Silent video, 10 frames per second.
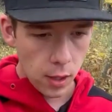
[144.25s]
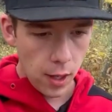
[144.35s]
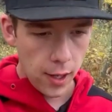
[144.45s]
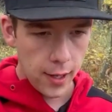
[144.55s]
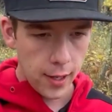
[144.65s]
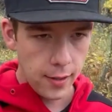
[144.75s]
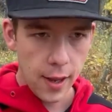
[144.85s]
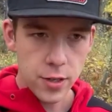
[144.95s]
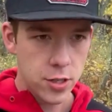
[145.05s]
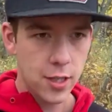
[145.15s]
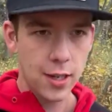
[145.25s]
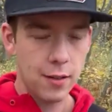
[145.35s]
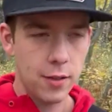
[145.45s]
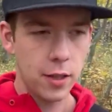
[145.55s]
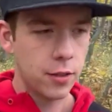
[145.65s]
and yeah, just getting
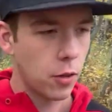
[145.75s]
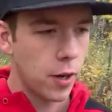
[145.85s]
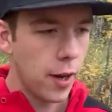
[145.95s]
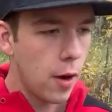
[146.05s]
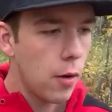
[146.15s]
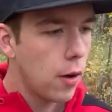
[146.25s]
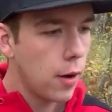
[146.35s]
everything sorted out.